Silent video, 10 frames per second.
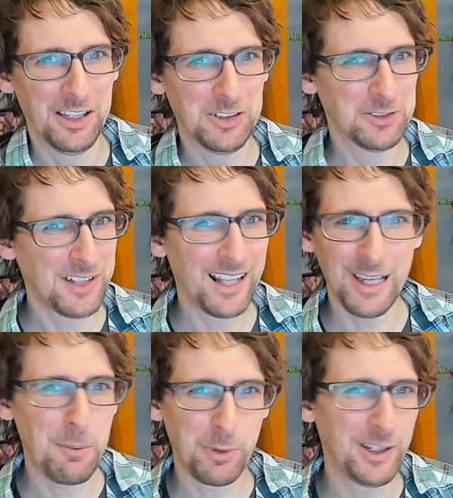you're not
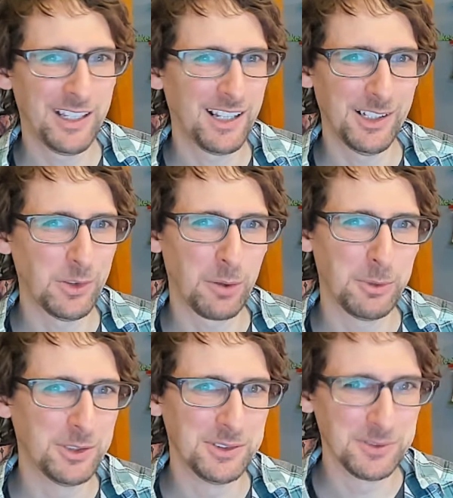operating on a
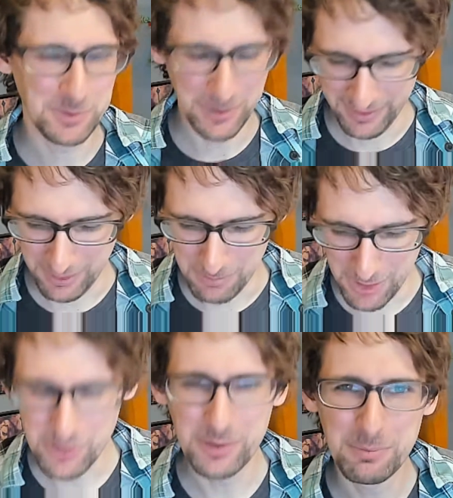normal retail
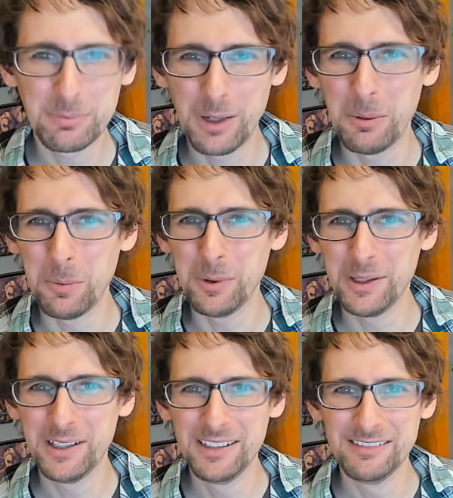margin, probably.
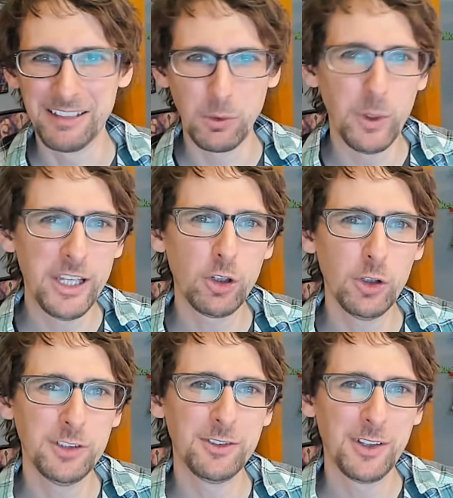Like we
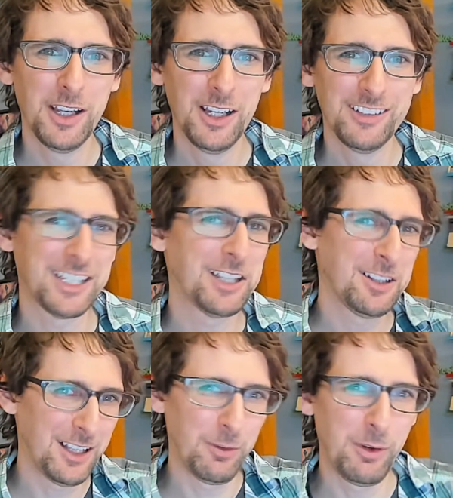couldn't,
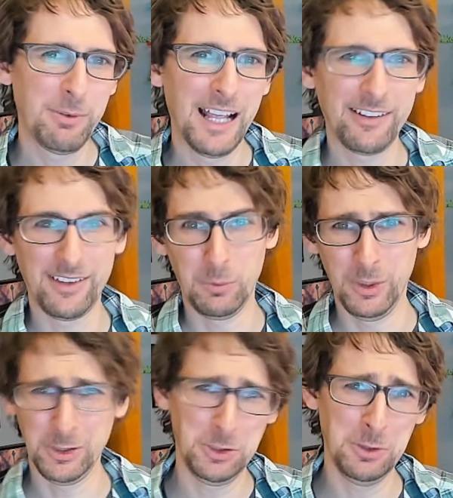like we've been asked, like, when
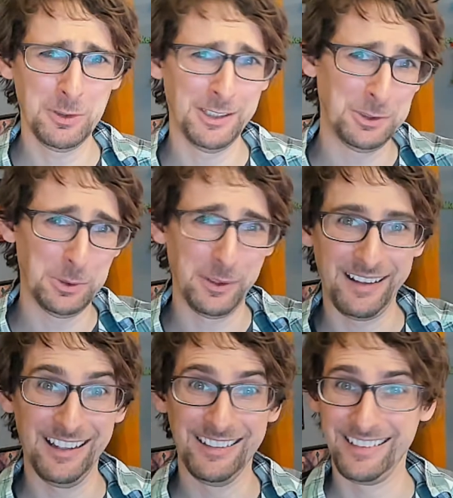are you going to do a
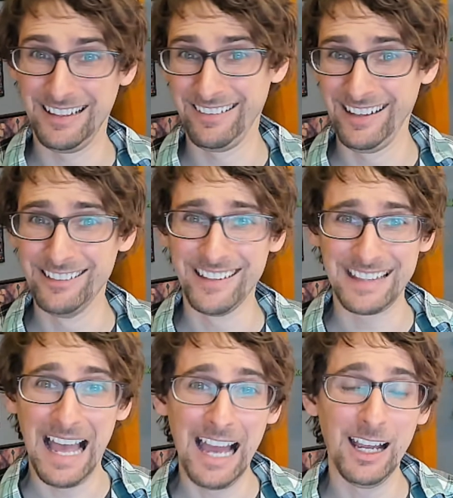sale? It's like a sale like
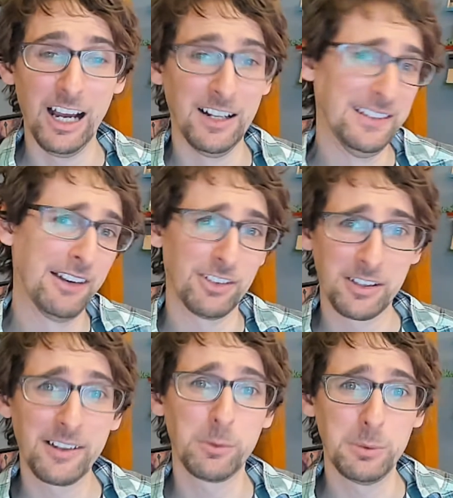that? Never,
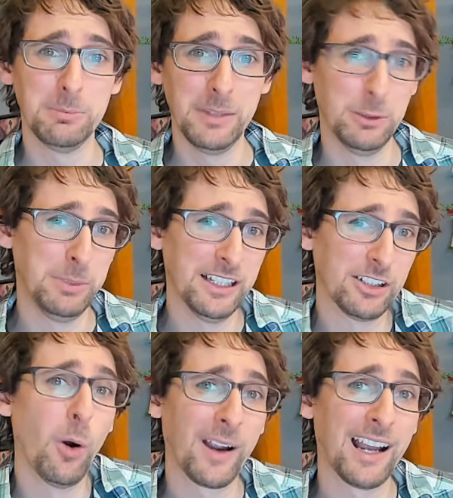because it'd be a
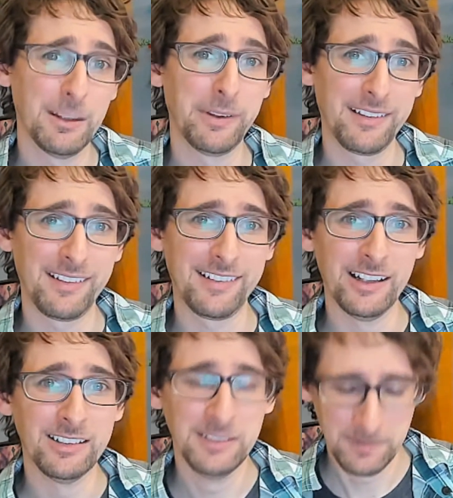going out of business
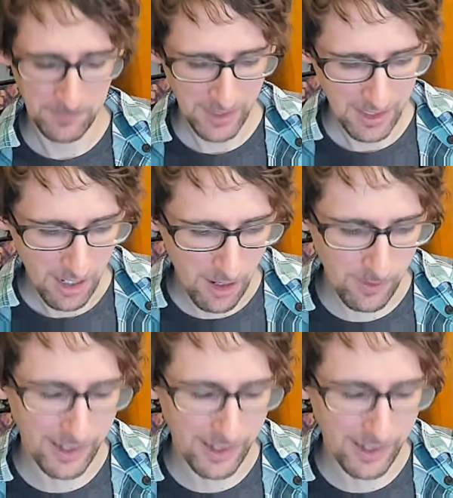sale. All right,